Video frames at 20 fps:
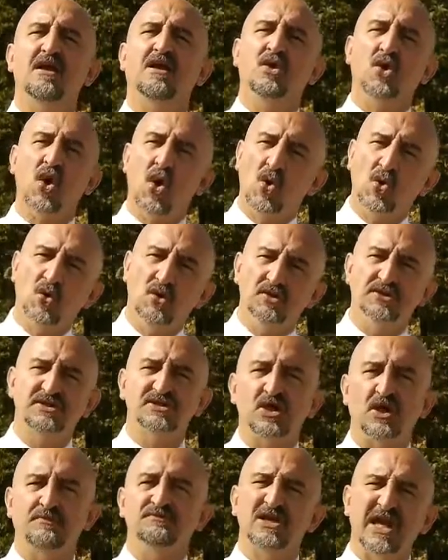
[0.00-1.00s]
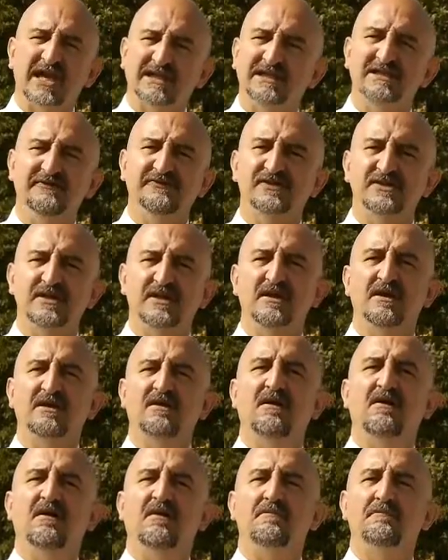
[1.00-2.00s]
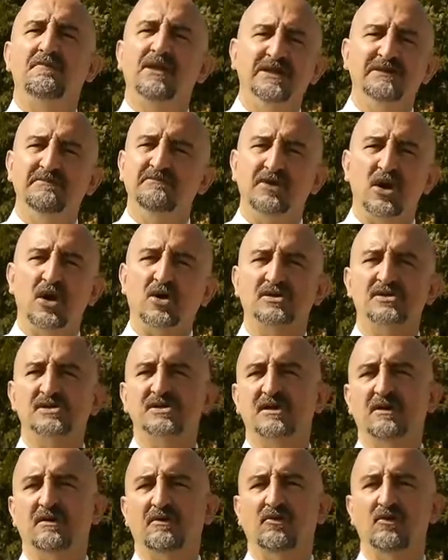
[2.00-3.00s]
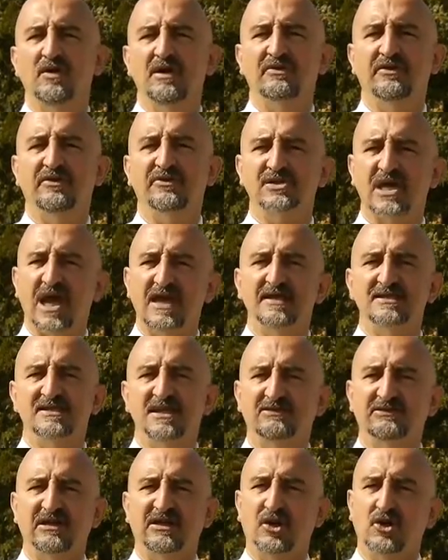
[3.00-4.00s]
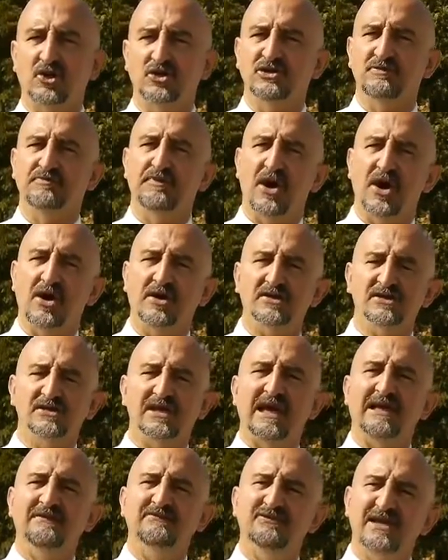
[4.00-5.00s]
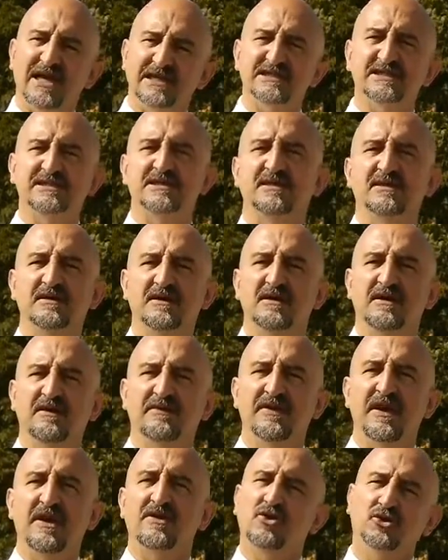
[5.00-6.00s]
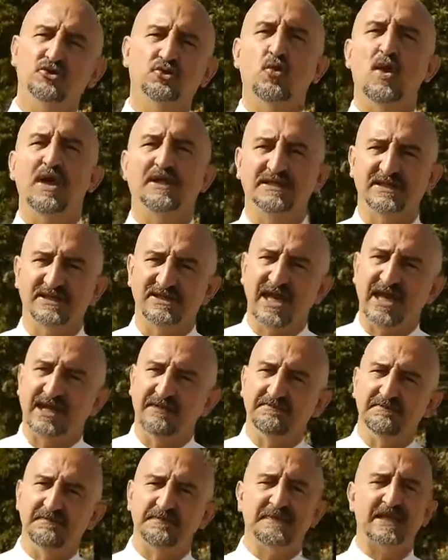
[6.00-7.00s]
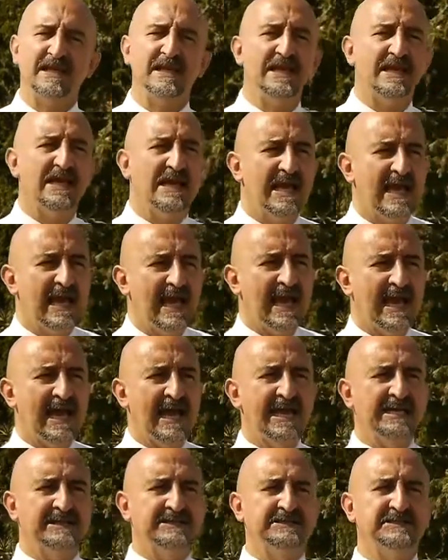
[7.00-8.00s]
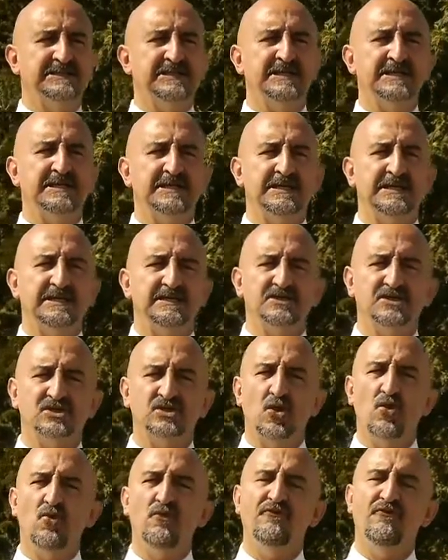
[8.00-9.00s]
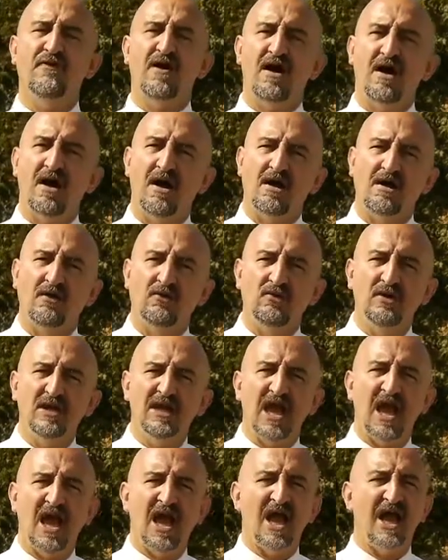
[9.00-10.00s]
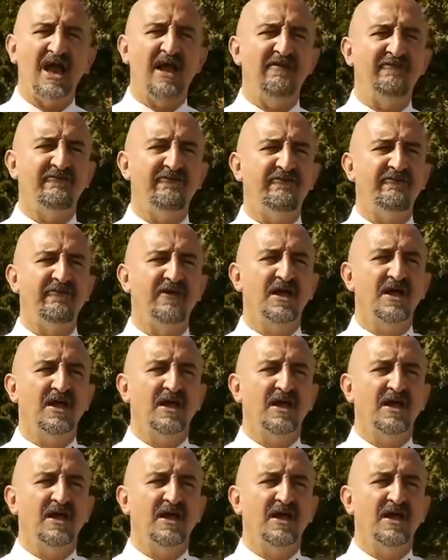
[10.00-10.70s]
goals, objectives, building blocks with science and technology parks, and yet they are not quite the same. And so far we have